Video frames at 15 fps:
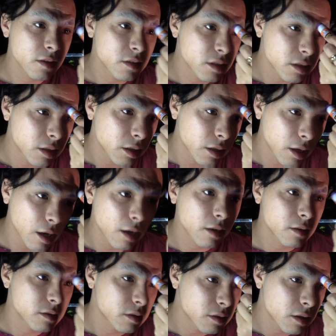
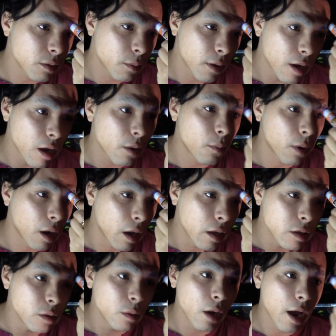sticks the way I
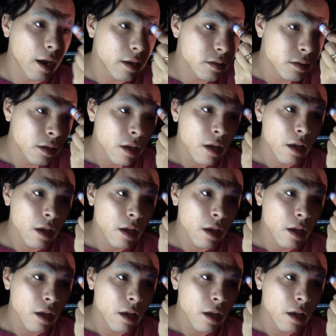want. You guys,